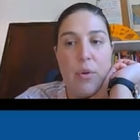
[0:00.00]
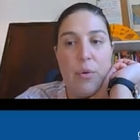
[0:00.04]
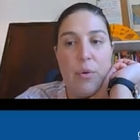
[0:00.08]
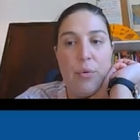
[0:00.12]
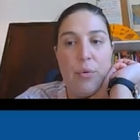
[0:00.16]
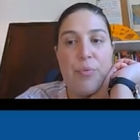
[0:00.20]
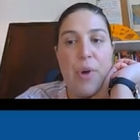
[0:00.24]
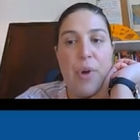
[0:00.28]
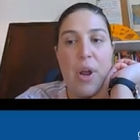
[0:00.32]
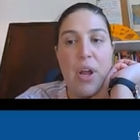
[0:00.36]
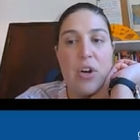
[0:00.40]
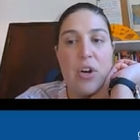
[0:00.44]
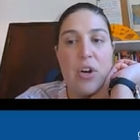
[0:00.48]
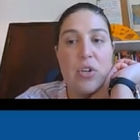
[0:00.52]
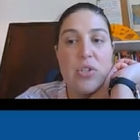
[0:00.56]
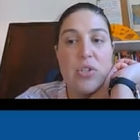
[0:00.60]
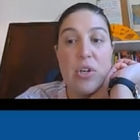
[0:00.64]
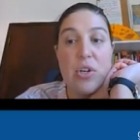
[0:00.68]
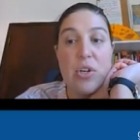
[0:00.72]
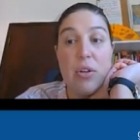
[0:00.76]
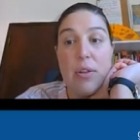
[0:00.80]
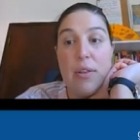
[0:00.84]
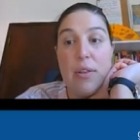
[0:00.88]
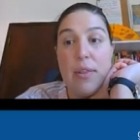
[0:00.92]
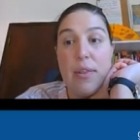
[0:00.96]
records
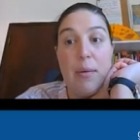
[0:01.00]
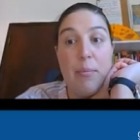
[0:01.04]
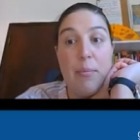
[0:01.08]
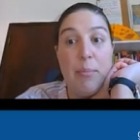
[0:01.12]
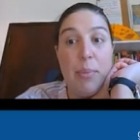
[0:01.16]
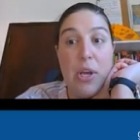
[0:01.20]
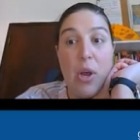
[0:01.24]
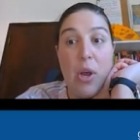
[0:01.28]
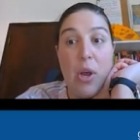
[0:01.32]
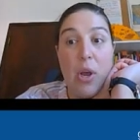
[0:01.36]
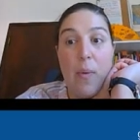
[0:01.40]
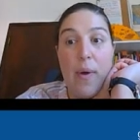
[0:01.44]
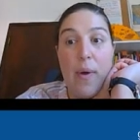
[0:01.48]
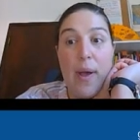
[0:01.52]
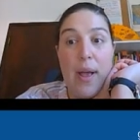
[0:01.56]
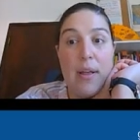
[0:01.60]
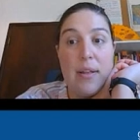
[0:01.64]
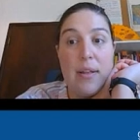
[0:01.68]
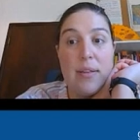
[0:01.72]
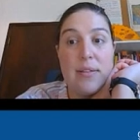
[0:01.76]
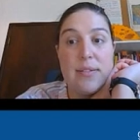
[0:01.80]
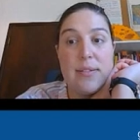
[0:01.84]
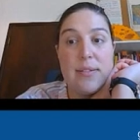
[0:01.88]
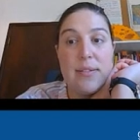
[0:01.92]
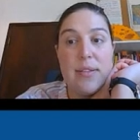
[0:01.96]
other than
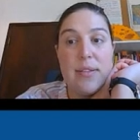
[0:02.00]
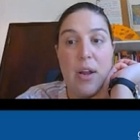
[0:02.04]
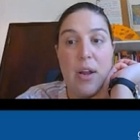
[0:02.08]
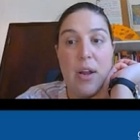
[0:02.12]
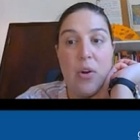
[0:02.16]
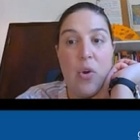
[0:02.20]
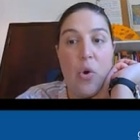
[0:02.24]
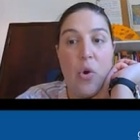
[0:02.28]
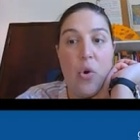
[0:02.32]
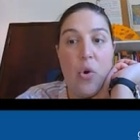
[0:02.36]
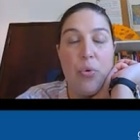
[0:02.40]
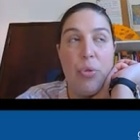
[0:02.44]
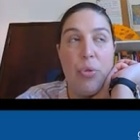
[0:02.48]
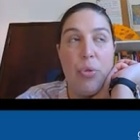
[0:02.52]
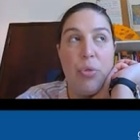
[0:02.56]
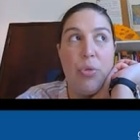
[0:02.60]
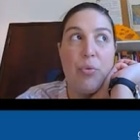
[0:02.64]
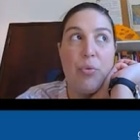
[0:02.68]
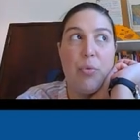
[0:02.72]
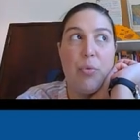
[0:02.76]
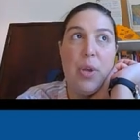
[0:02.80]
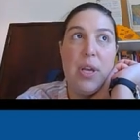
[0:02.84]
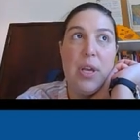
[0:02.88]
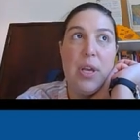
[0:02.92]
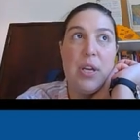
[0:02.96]
BOLs that go
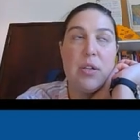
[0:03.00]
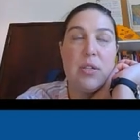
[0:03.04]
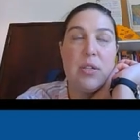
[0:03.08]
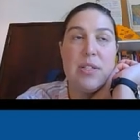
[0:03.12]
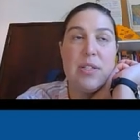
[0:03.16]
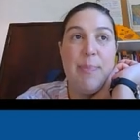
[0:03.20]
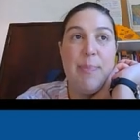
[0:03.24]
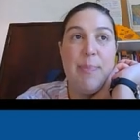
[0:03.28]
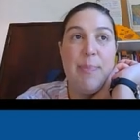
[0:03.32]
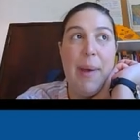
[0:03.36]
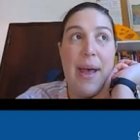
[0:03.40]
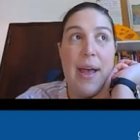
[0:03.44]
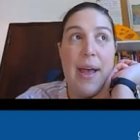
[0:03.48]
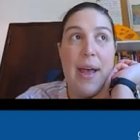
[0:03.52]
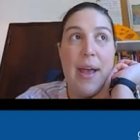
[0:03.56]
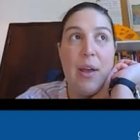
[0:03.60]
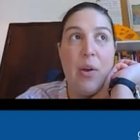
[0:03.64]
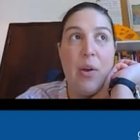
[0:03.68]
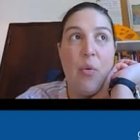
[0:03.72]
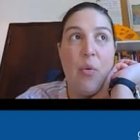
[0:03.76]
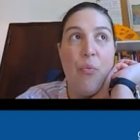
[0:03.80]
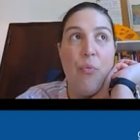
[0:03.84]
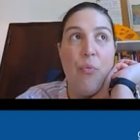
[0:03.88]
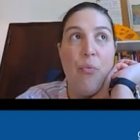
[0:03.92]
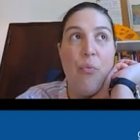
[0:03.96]
3 years
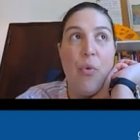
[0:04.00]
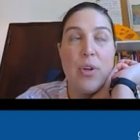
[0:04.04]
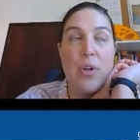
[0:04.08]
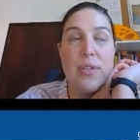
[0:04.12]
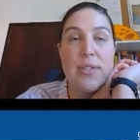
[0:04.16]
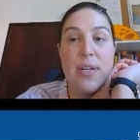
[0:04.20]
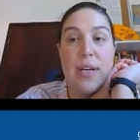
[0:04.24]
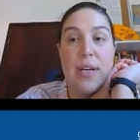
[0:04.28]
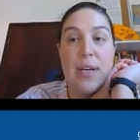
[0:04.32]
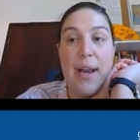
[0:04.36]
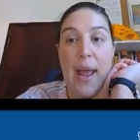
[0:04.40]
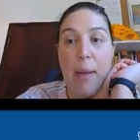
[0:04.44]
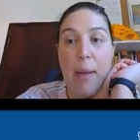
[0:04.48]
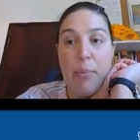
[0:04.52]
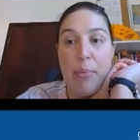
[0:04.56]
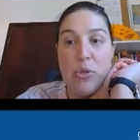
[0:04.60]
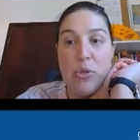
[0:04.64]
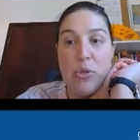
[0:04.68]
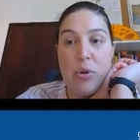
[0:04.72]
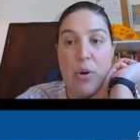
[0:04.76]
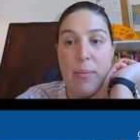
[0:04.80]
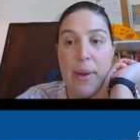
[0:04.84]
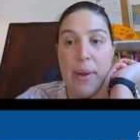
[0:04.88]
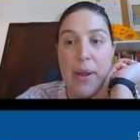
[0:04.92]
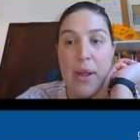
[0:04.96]
back, what's going to happen
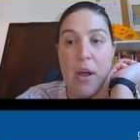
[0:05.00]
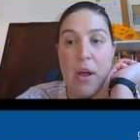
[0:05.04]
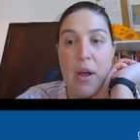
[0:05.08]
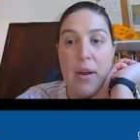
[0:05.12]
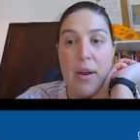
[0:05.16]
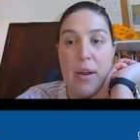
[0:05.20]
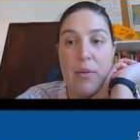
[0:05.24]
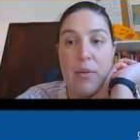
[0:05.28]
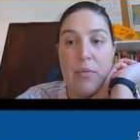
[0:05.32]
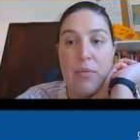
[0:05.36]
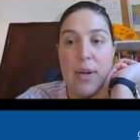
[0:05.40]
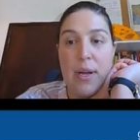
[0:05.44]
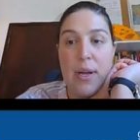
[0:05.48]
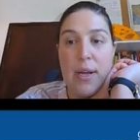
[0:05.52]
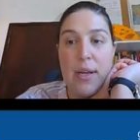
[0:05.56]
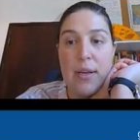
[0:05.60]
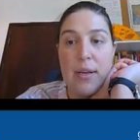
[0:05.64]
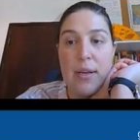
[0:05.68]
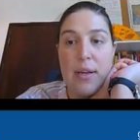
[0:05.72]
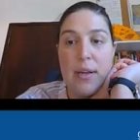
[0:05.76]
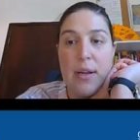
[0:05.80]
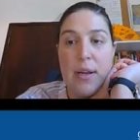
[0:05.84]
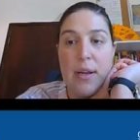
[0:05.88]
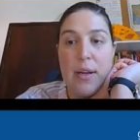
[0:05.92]
during my audit, right?